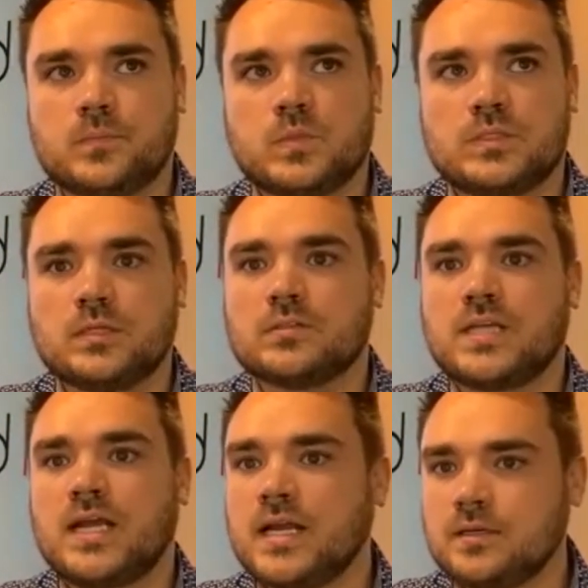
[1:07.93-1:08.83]
single
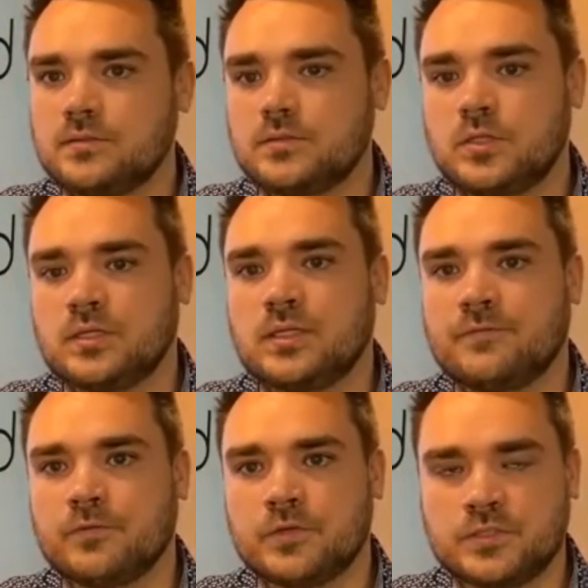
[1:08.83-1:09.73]
sign-on, so you can
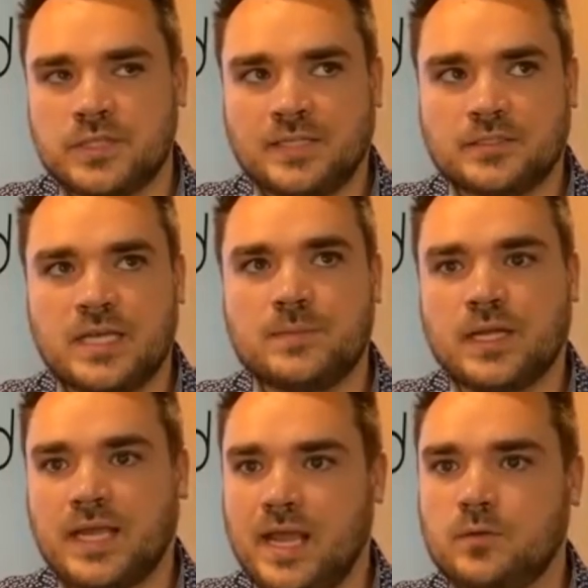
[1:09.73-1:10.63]
leverage that same
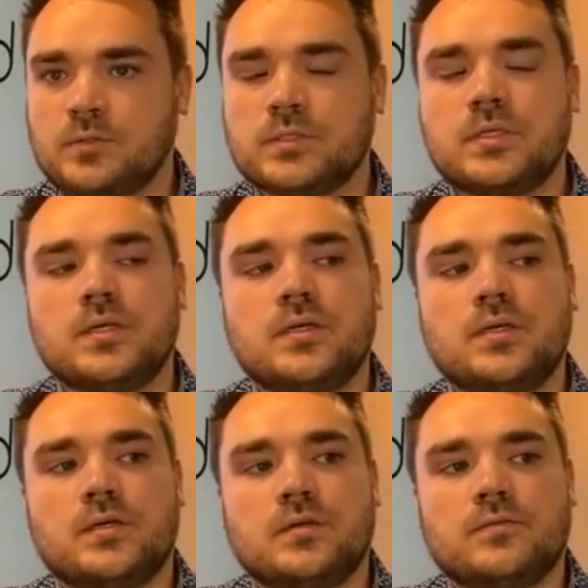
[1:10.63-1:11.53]
account
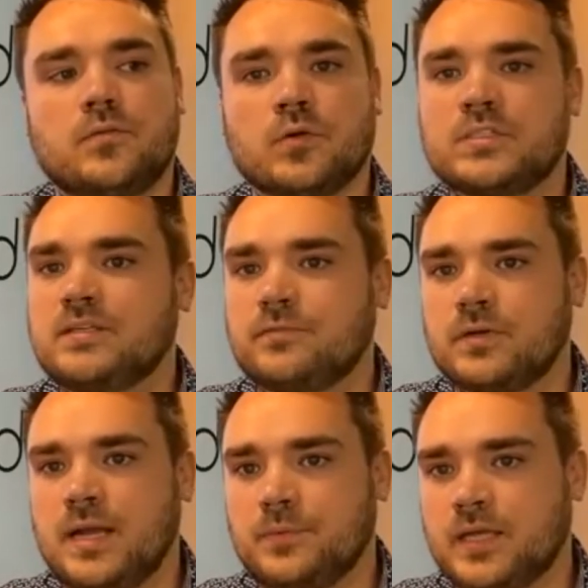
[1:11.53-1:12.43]
for
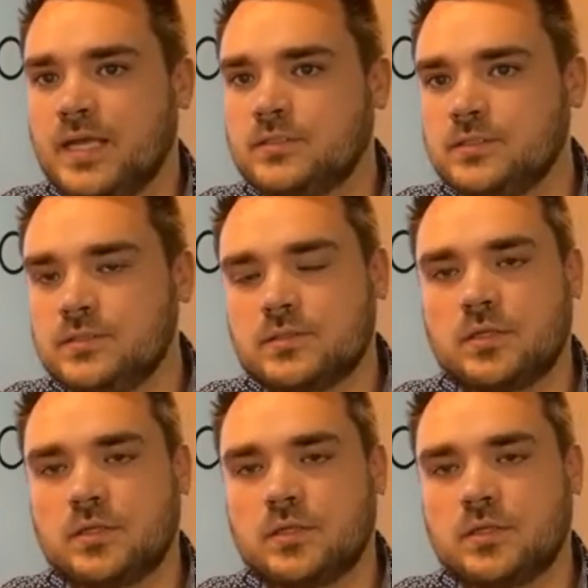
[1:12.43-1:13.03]
different applications.